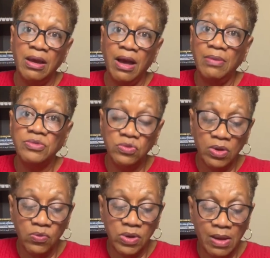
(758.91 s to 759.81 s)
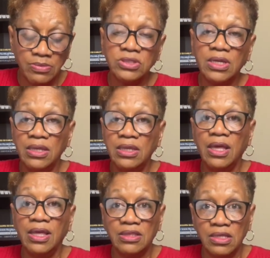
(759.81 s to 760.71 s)
I'm doing when I'm
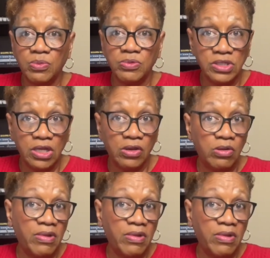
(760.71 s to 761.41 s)
studying this particular